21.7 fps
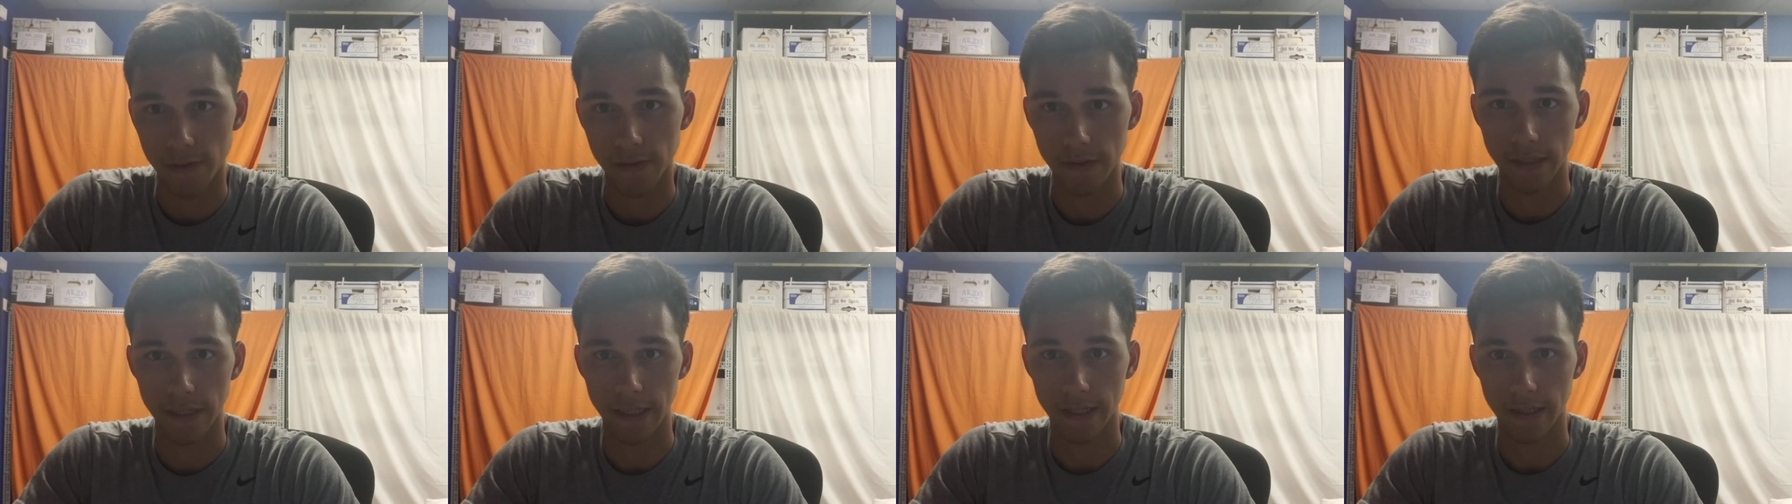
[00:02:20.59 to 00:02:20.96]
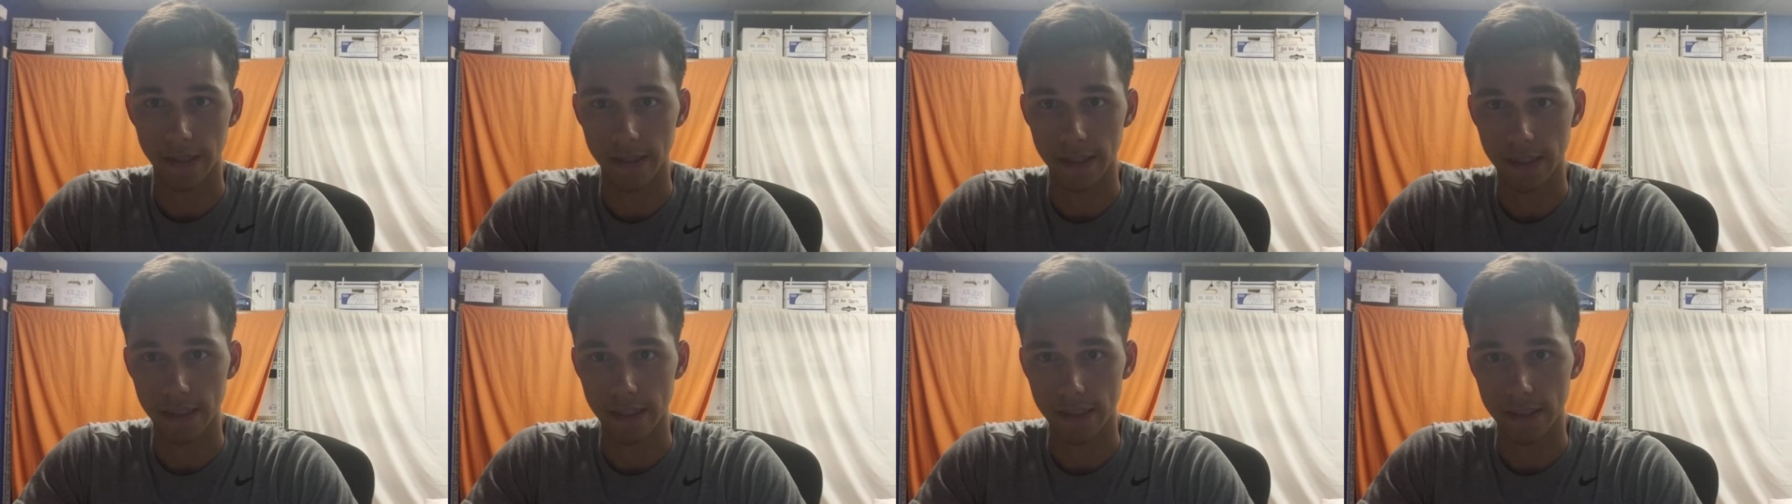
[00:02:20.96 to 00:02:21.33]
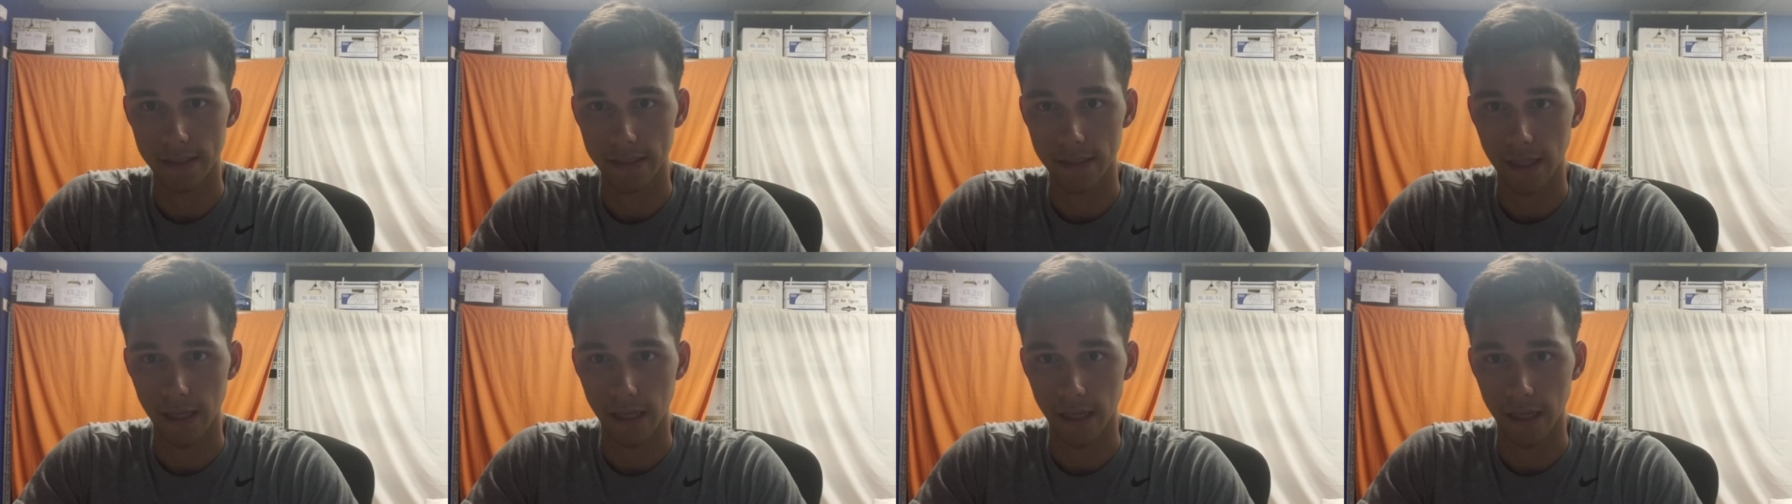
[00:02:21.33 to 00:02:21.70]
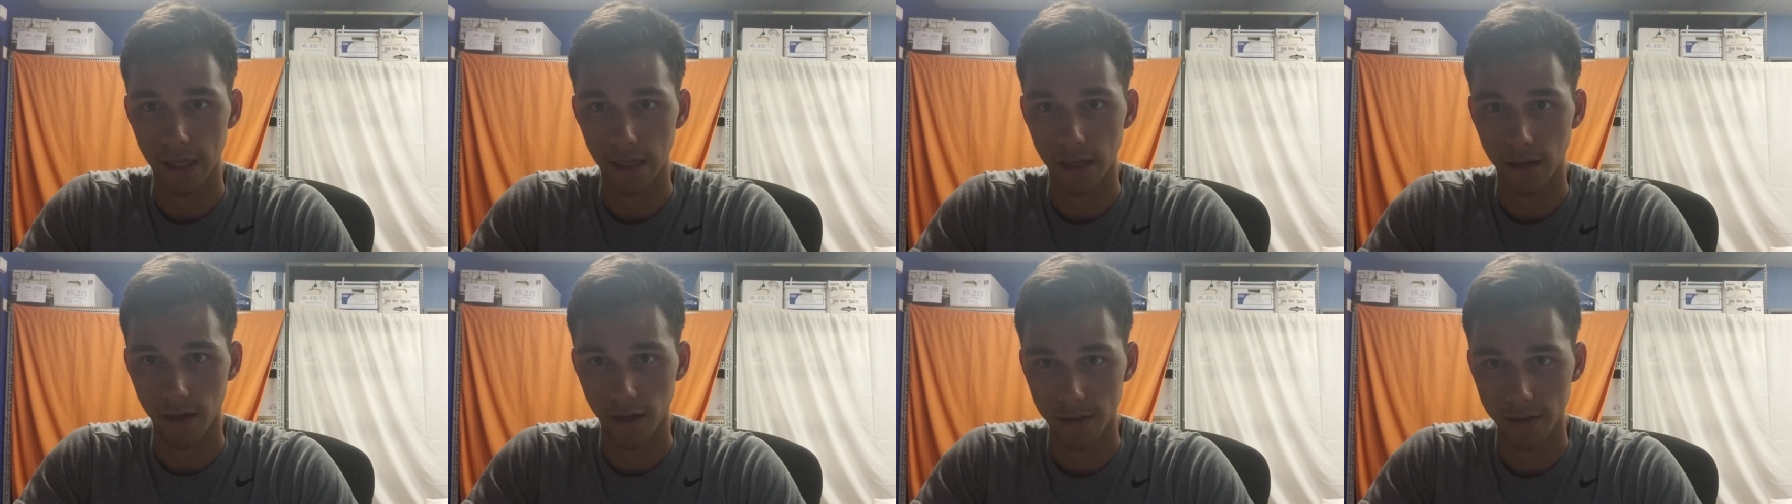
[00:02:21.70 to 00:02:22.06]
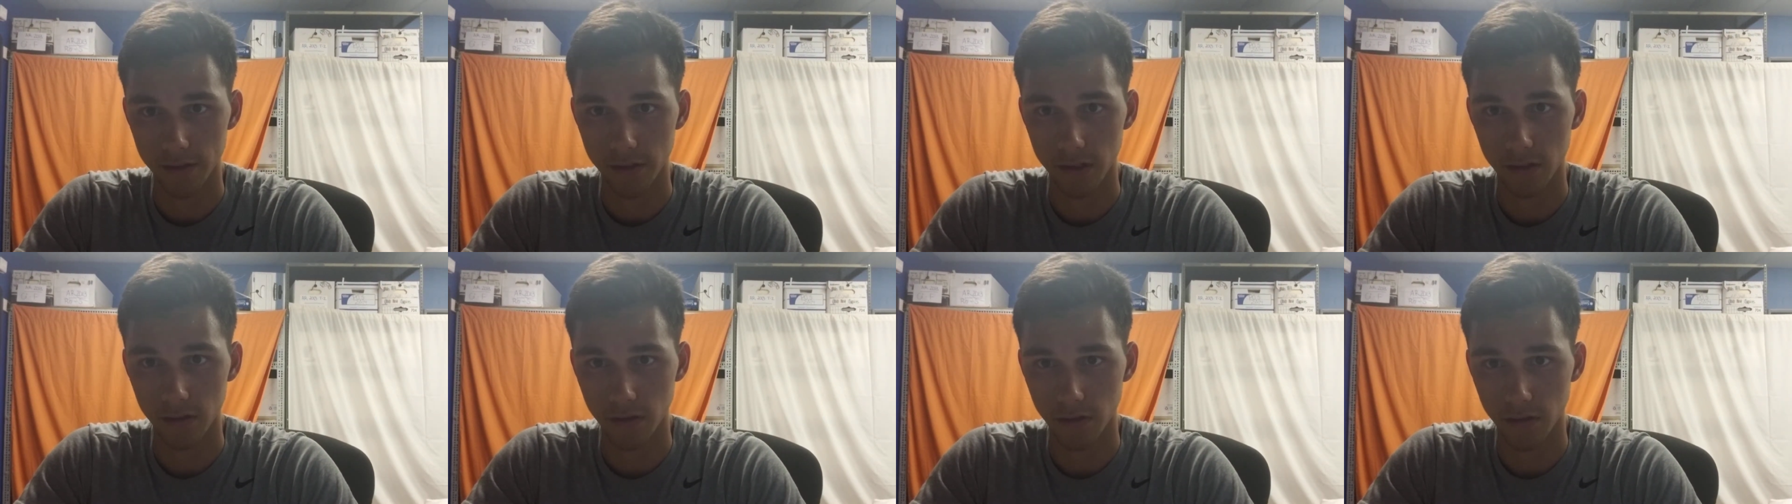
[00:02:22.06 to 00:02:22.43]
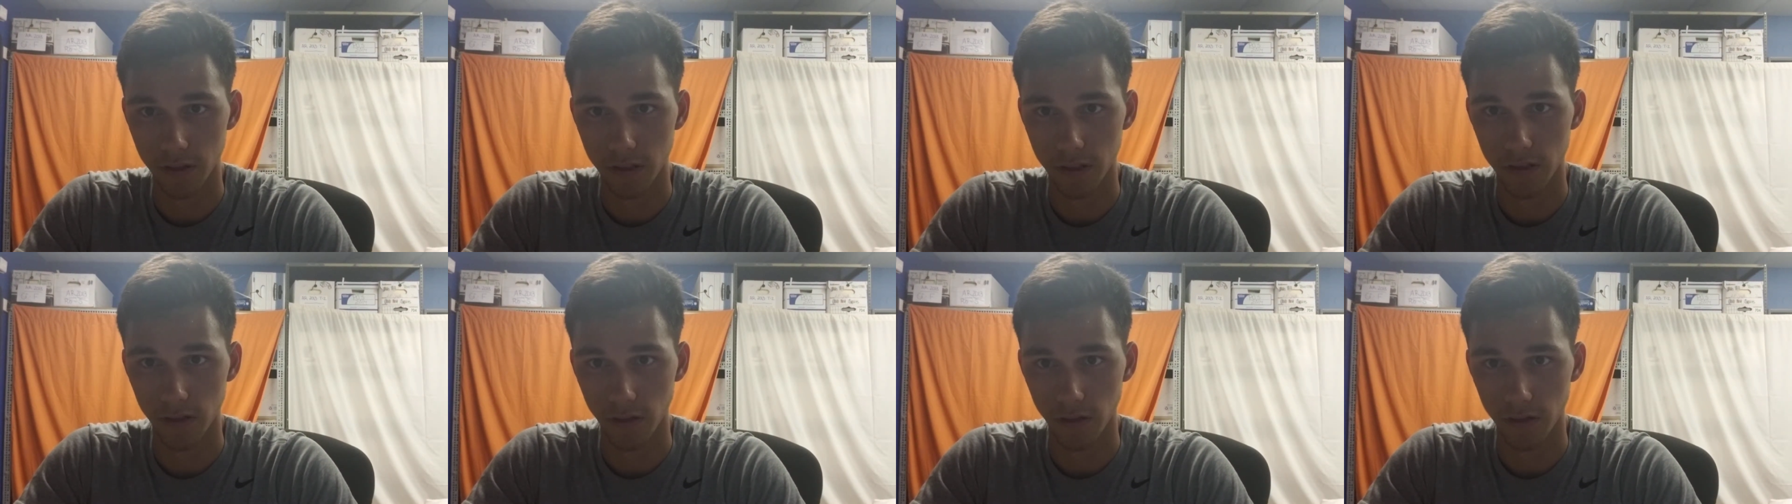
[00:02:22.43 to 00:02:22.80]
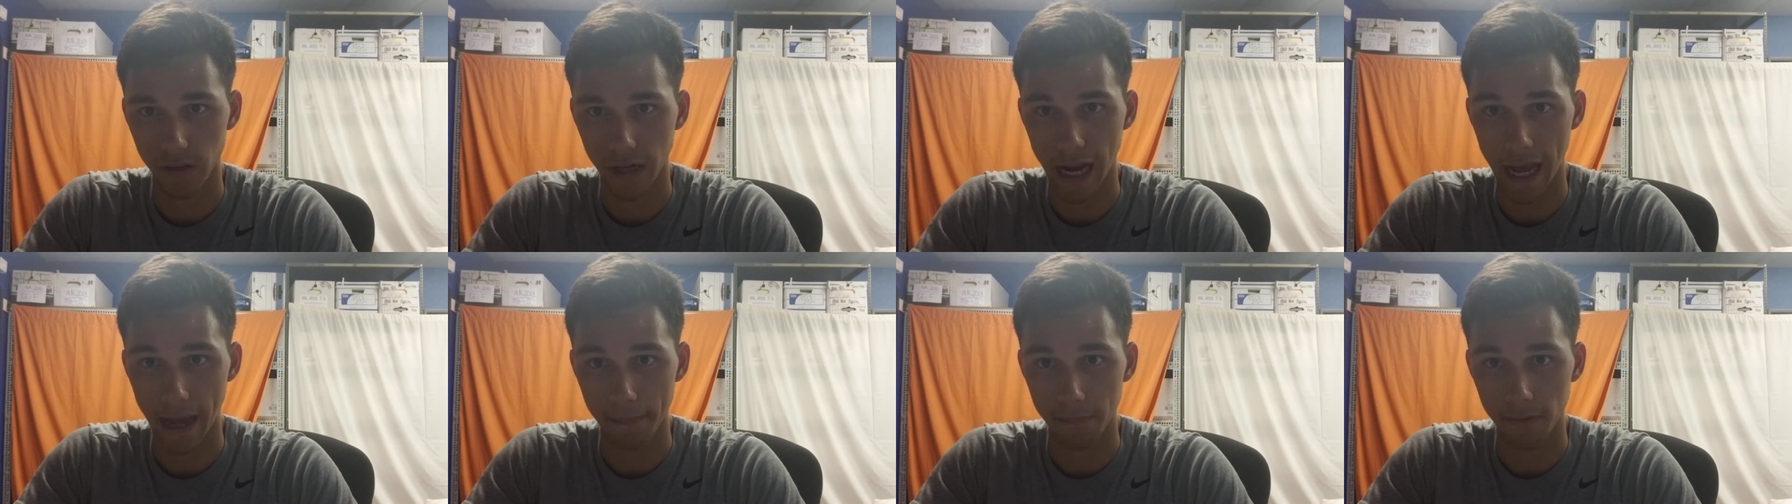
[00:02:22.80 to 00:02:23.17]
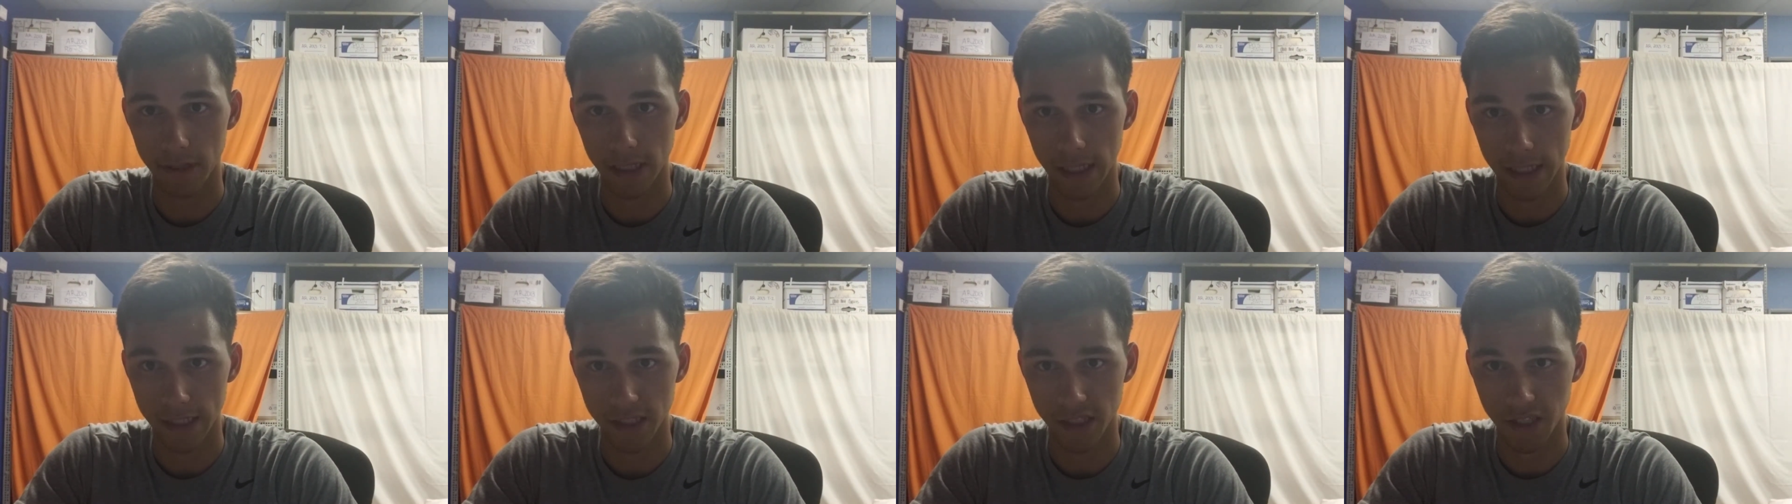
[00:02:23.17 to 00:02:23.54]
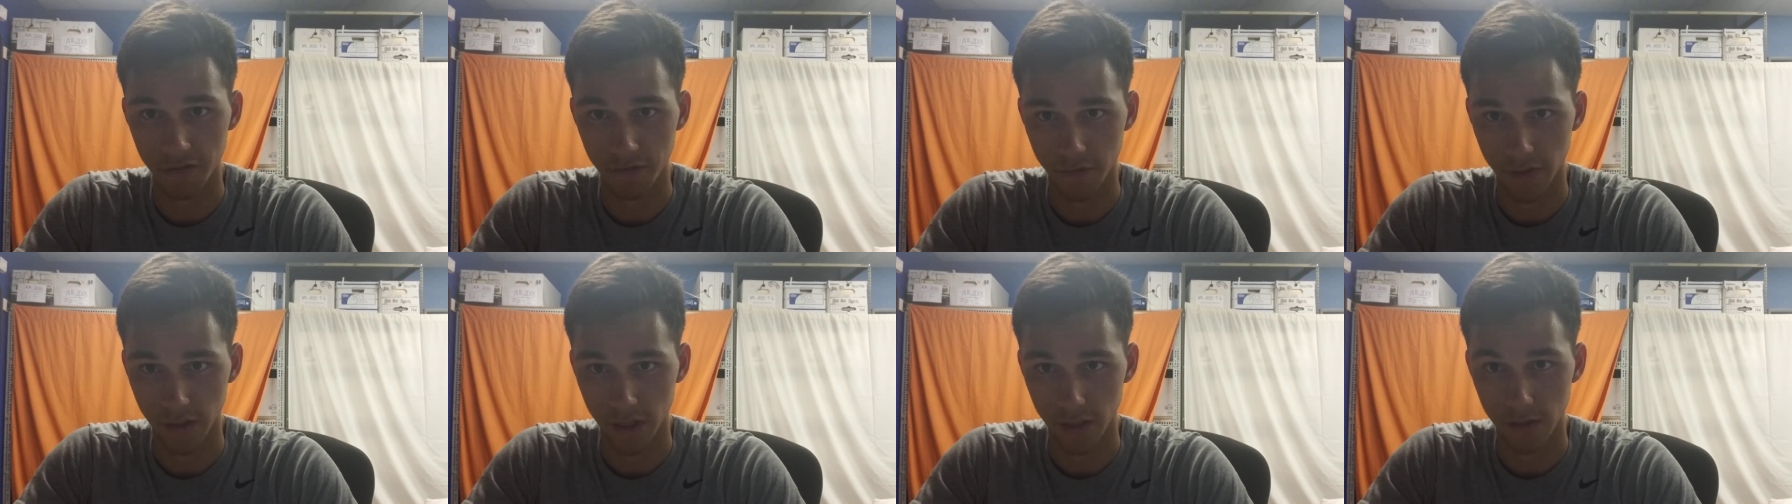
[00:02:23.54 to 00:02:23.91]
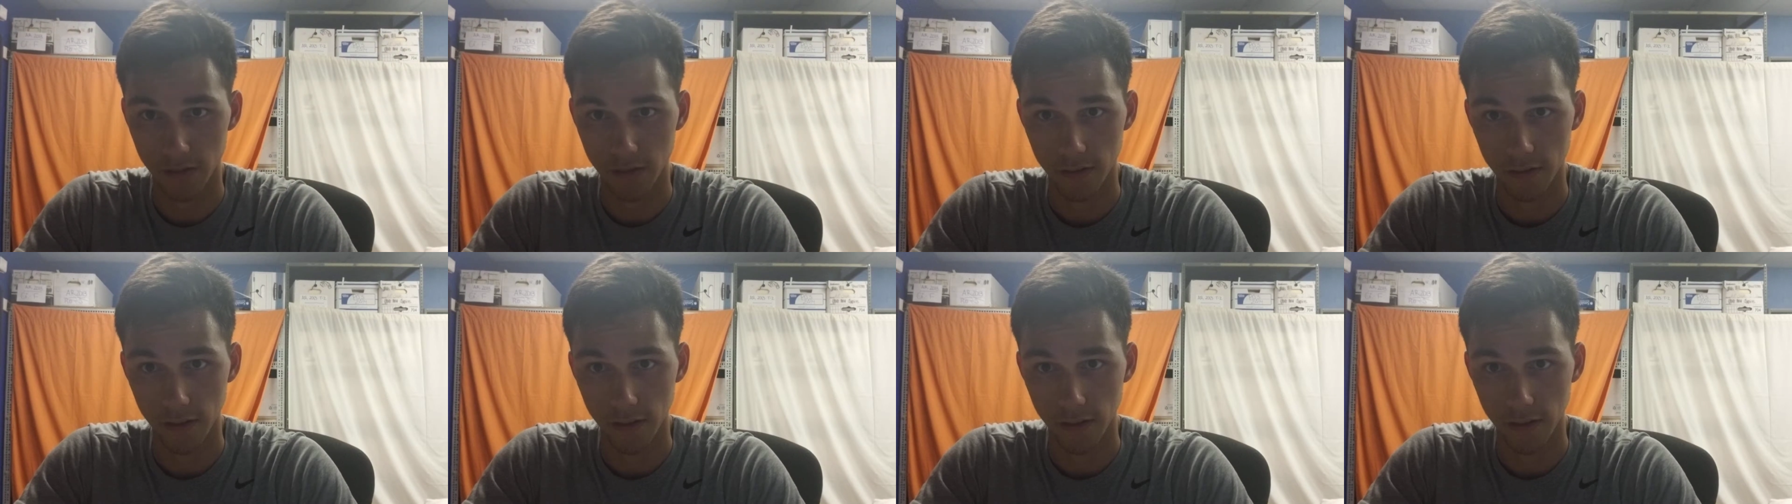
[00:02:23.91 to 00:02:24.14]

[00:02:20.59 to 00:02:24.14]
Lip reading: There is a $130 application fee,